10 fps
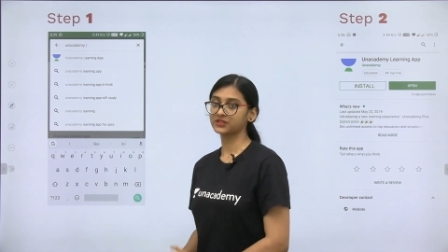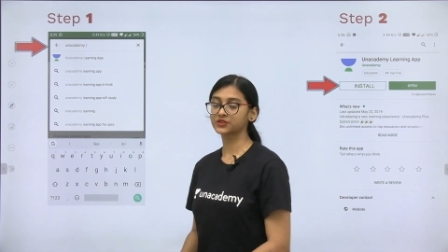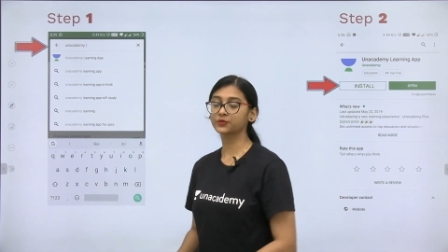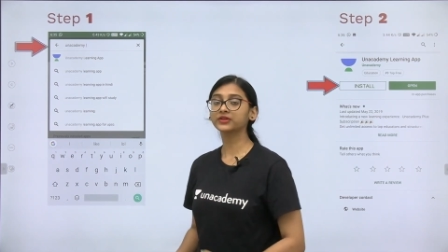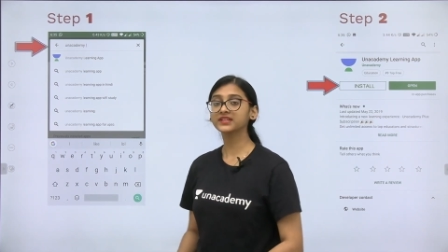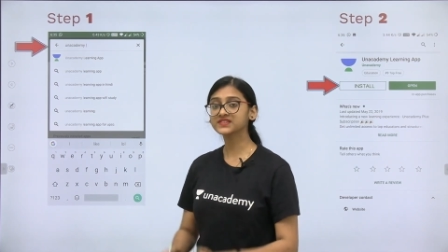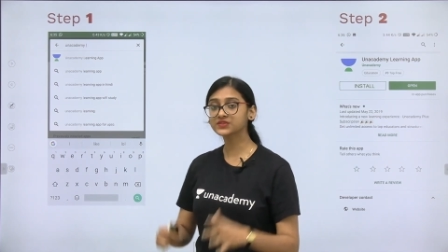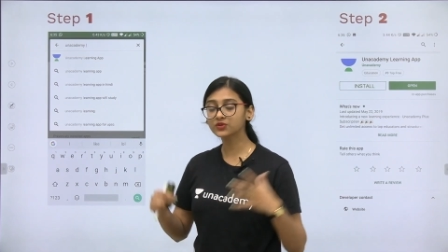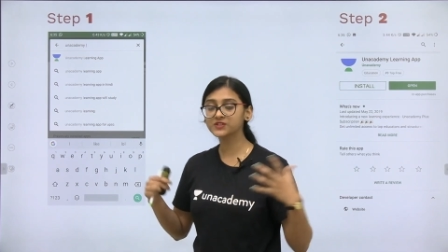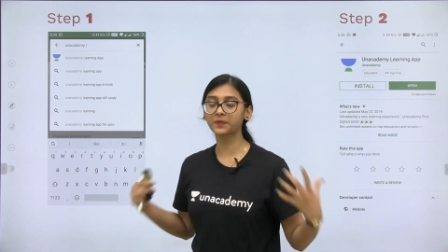So what is
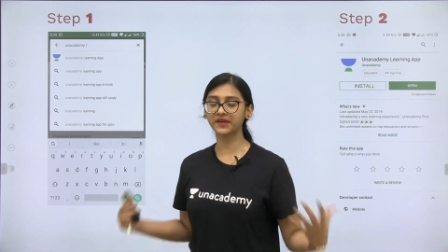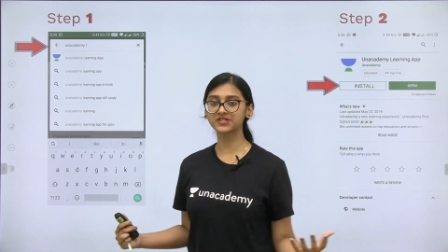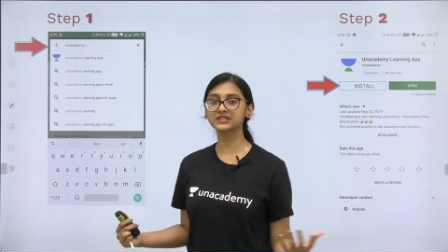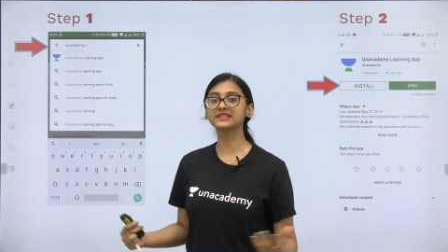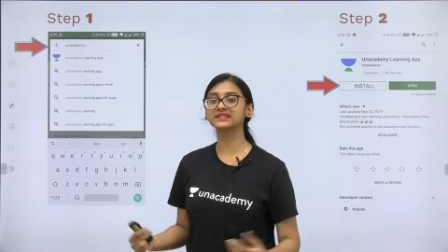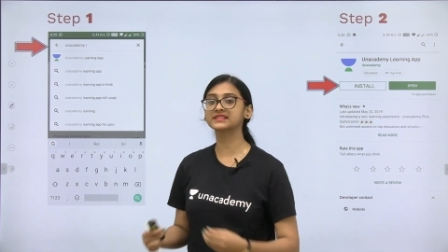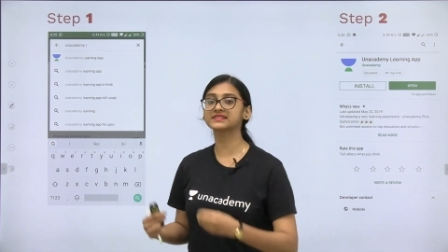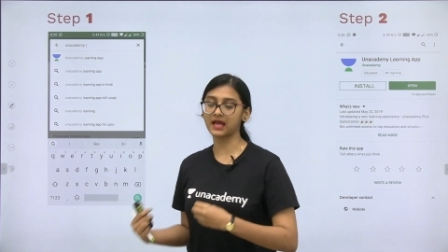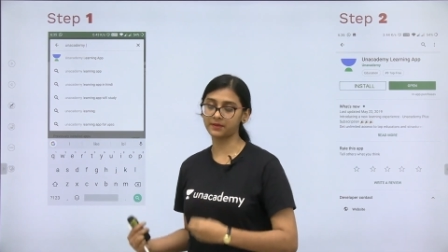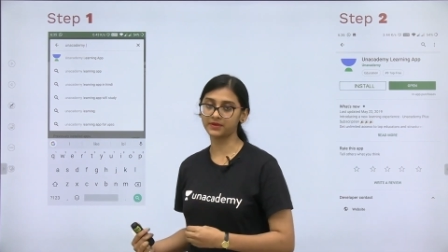so special in
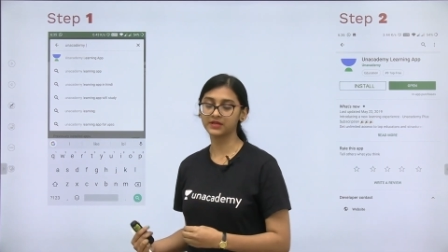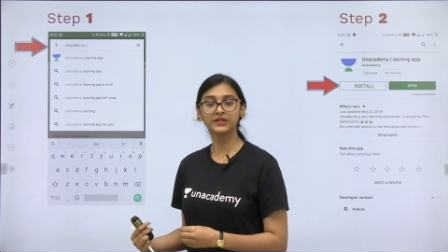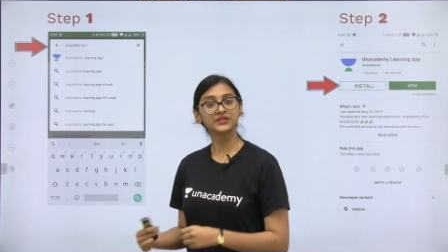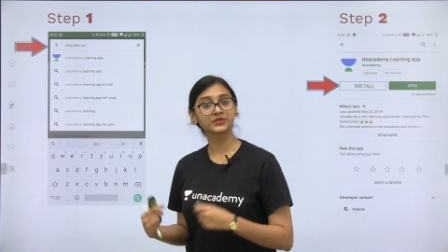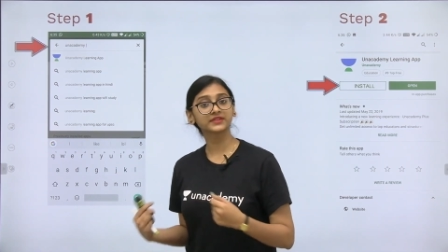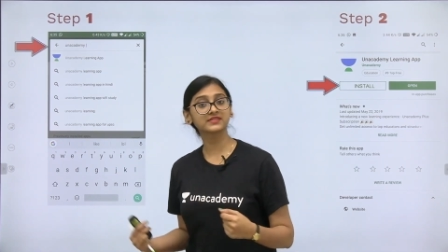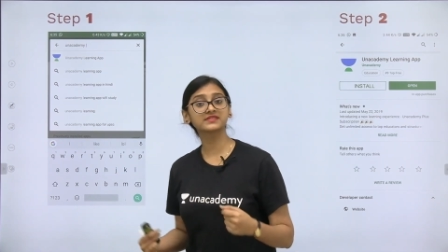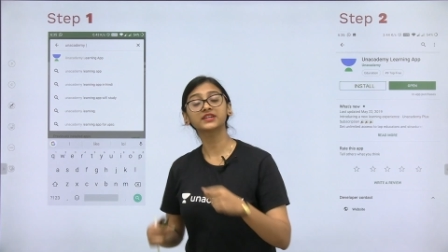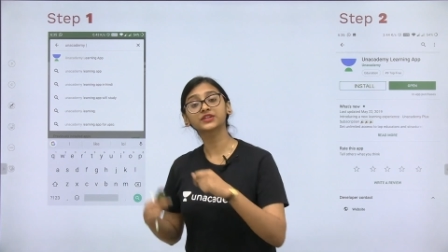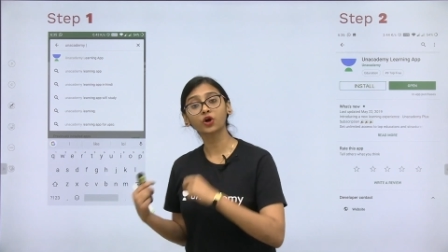this app? So this
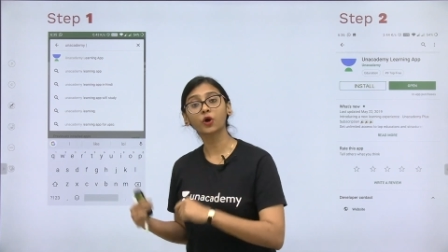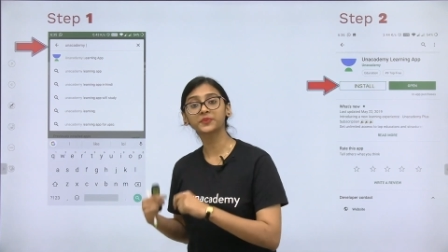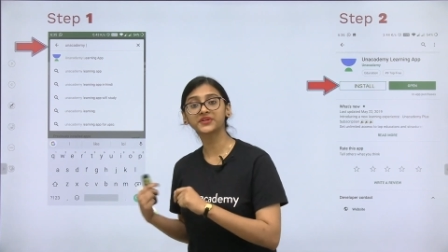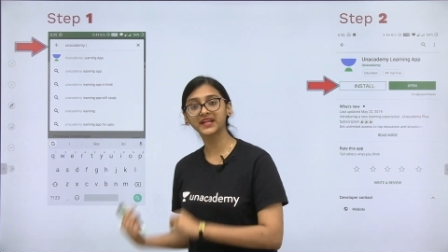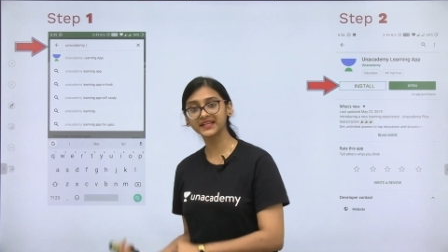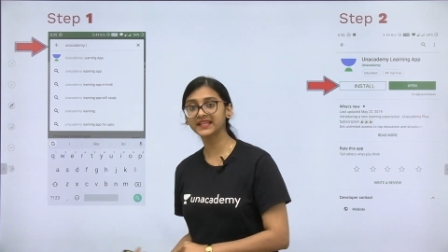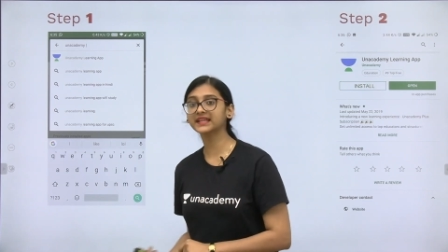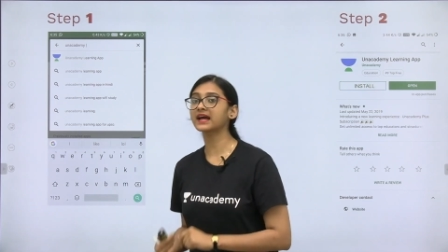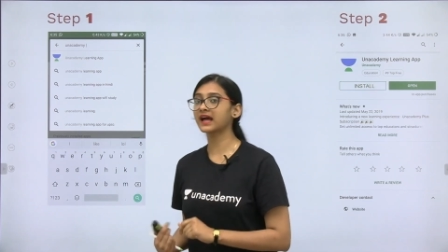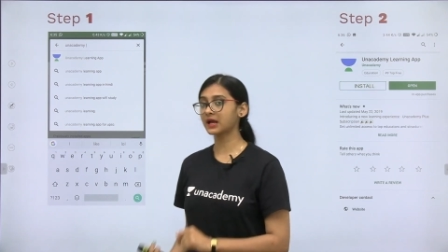is the top
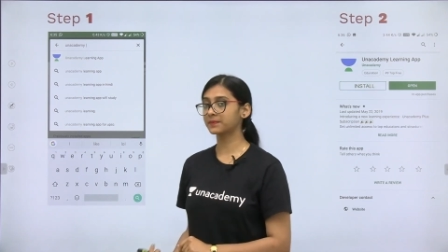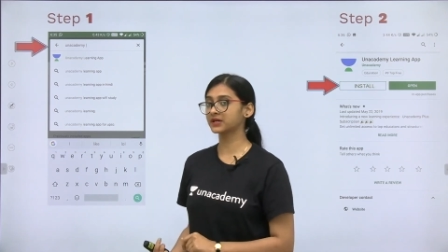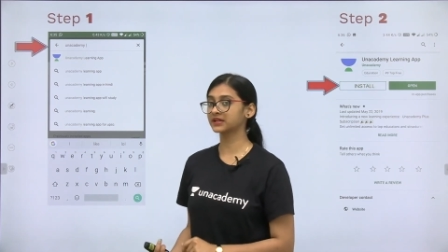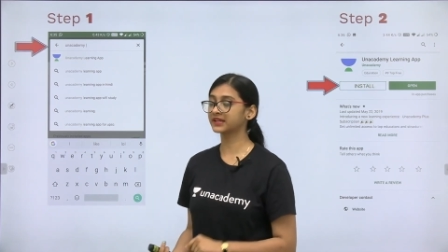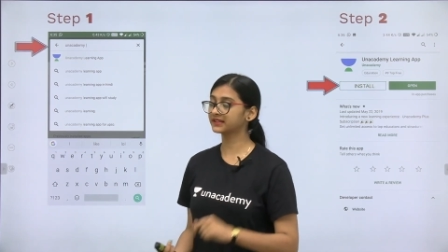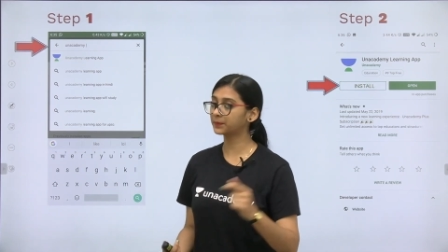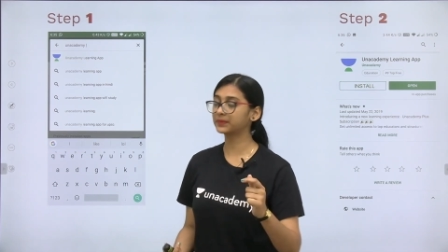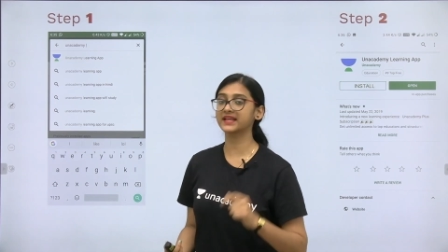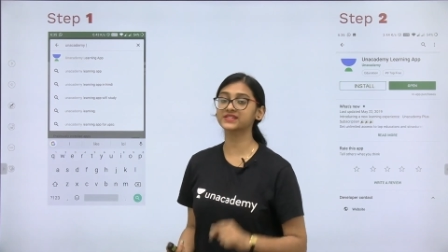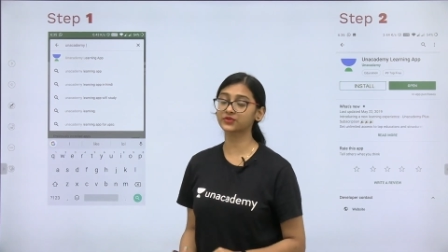trending app in the
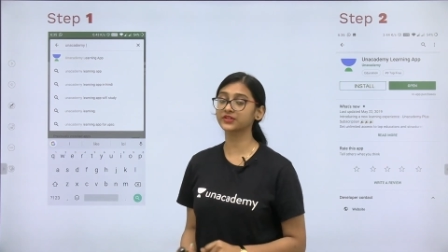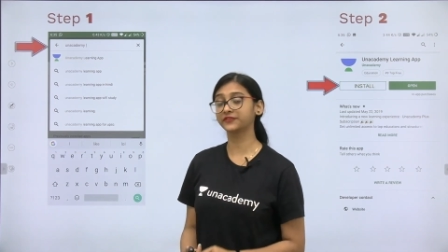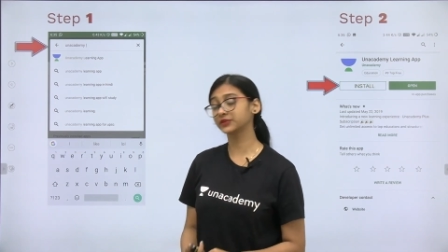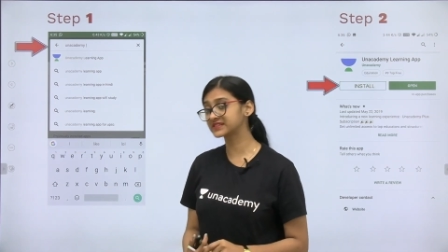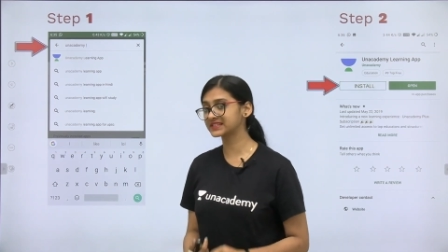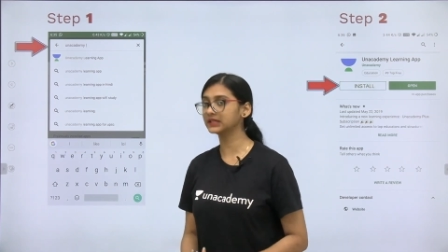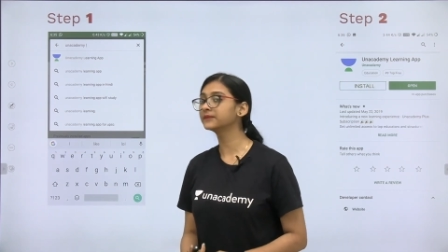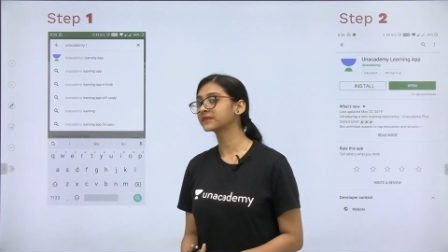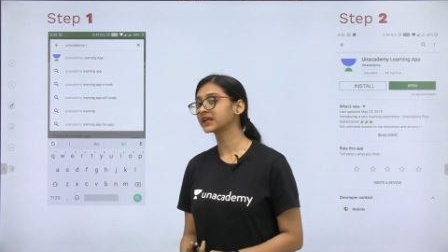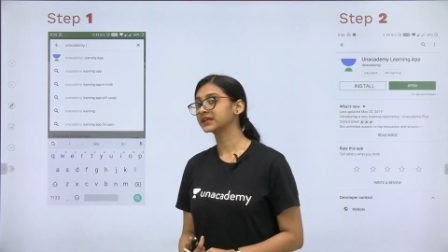Play Store if you
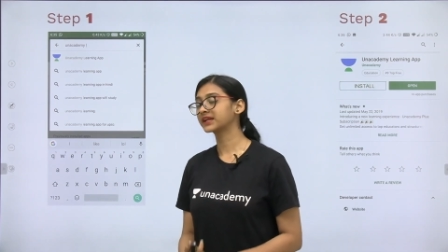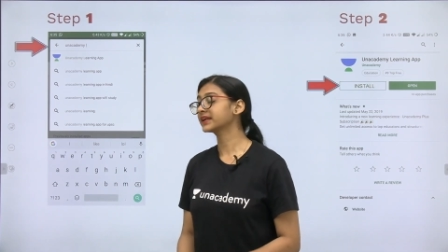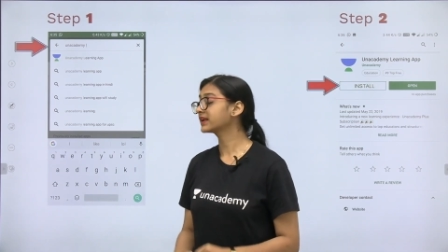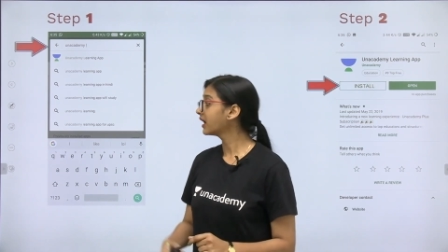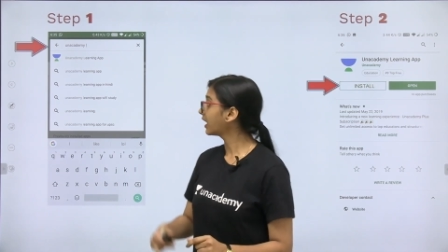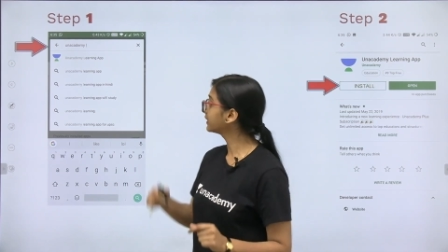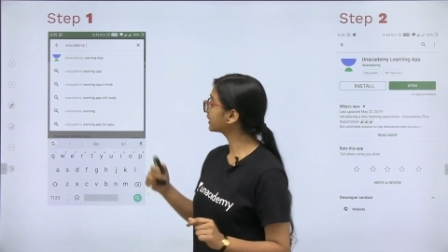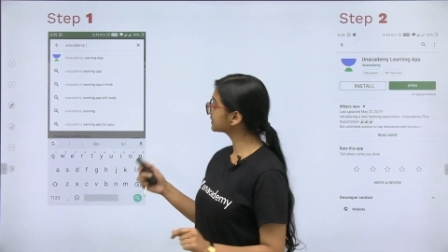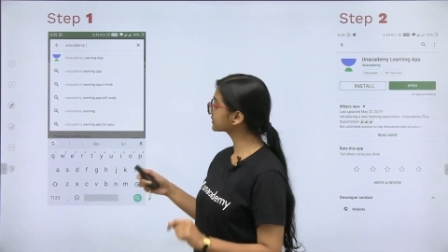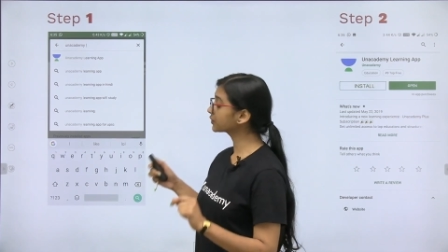see, right?
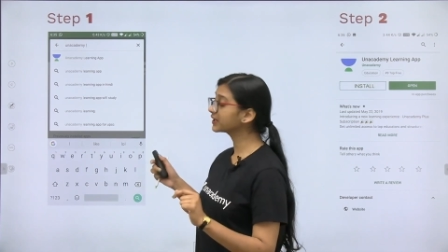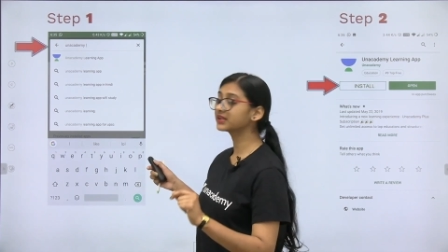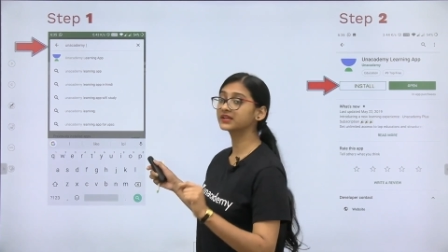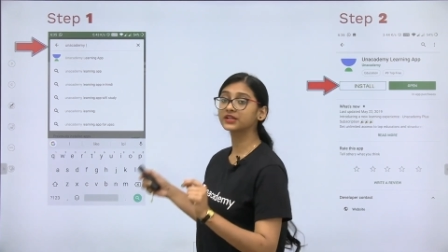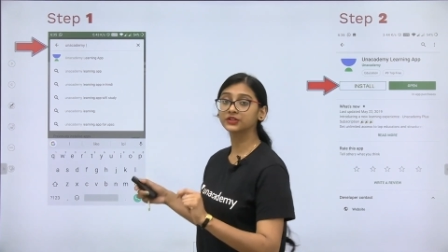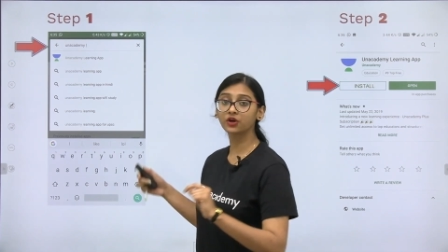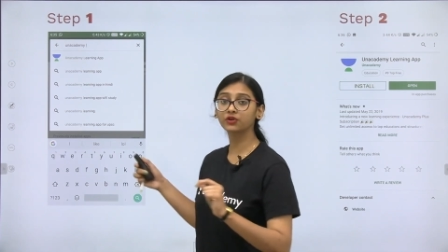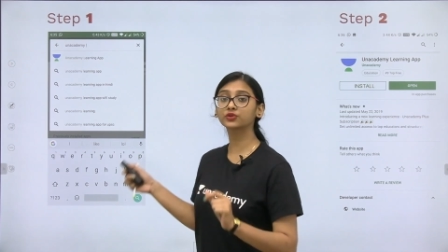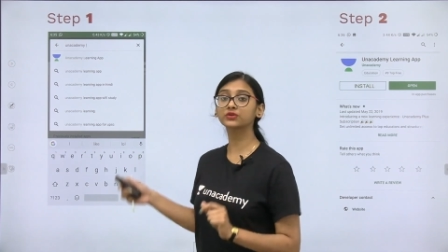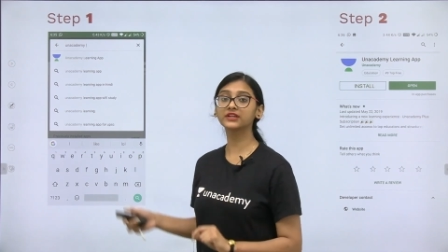And also here,
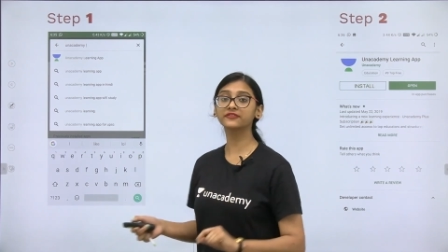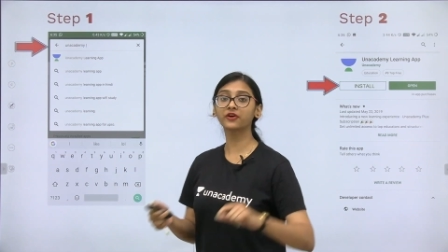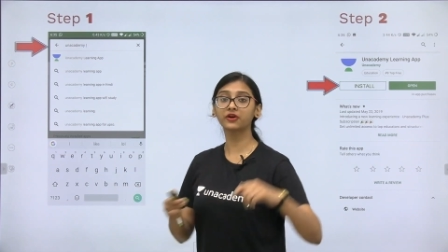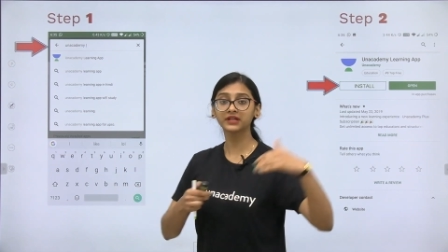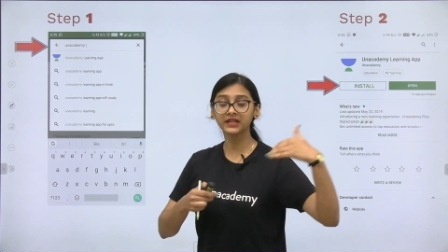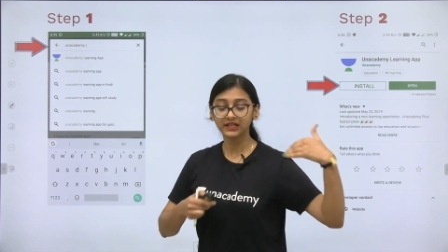not only for